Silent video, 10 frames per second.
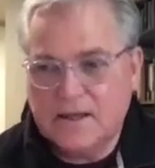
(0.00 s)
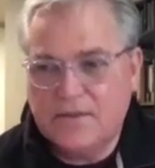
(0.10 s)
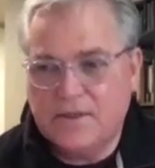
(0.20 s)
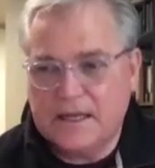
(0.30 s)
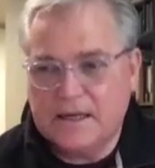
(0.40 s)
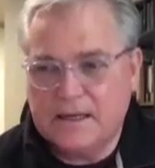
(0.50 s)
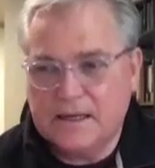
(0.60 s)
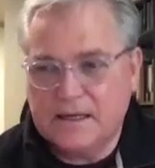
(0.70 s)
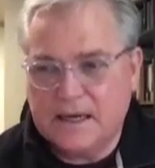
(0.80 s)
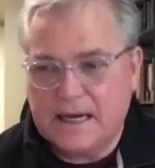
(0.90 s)
that
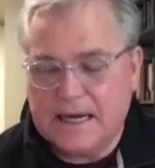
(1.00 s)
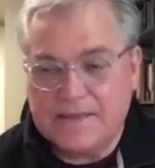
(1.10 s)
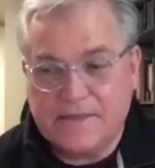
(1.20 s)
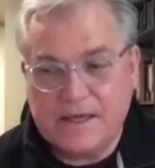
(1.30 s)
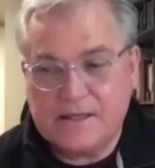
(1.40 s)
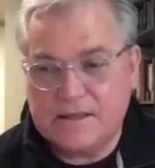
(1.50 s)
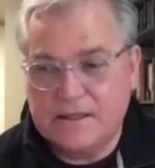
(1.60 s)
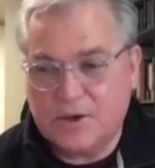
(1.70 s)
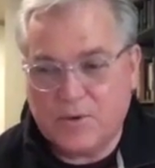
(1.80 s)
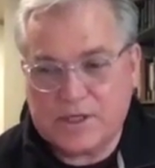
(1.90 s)
I think
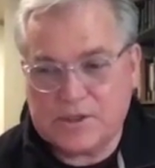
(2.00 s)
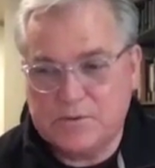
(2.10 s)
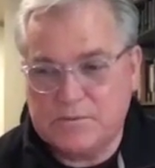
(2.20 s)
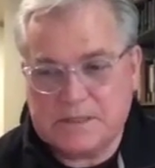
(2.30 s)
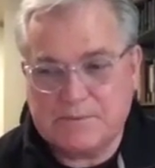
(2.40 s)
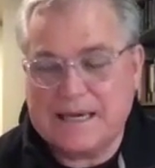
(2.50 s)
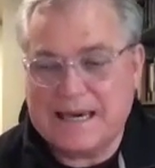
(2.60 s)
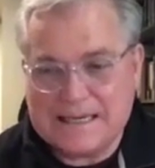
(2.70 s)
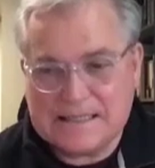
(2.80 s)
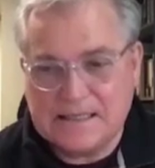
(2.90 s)
then the question we must be
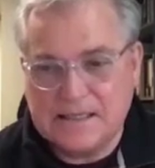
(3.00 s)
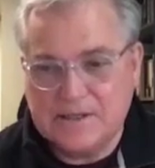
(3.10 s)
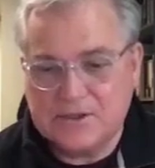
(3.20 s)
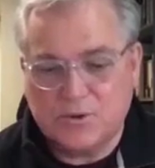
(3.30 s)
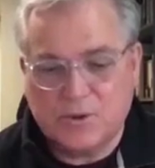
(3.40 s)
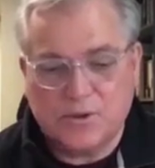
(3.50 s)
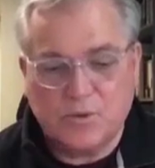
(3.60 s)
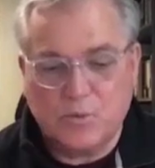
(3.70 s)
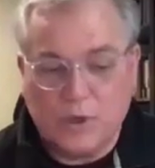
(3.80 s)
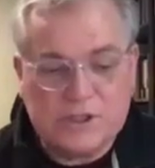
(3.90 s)
asking is, Lord,
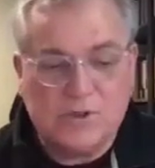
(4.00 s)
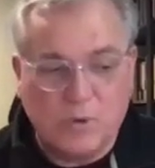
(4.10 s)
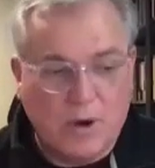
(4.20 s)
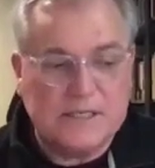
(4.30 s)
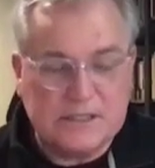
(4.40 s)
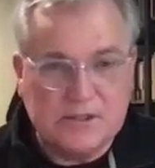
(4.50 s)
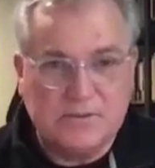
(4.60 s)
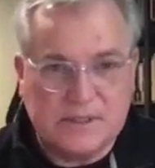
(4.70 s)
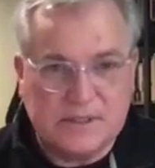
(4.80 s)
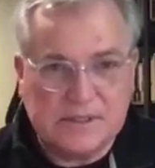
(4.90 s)
what do you want me to do
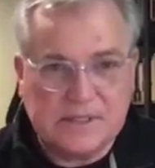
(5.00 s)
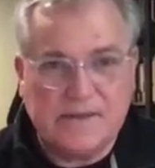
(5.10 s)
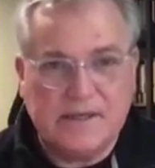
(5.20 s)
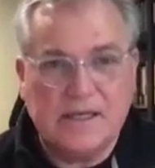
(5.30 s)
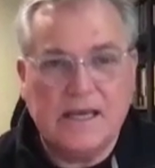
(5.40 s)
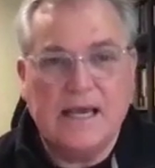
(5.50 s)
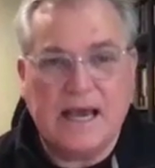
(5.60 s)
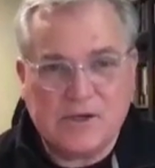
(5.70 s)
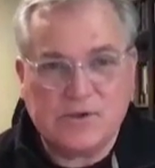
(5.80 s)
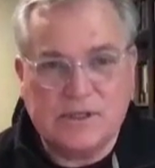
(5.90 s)
with this? And then
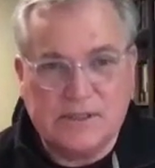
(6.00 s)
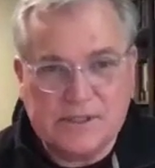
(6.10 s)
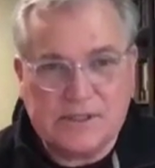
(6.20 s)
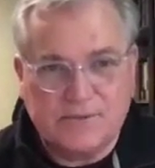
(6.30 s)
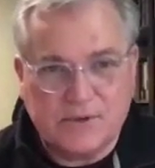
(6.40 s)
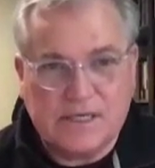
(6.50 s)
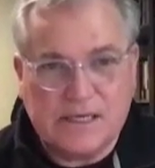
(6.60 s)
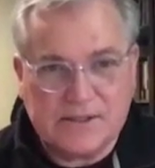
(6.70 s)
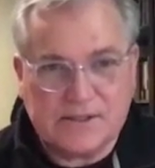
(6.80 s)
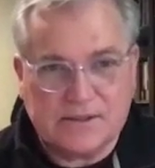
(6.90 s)
actually listen for
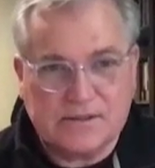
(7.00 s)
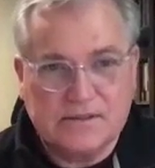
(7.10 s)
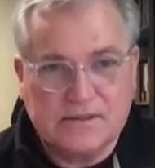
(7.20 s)
the answer.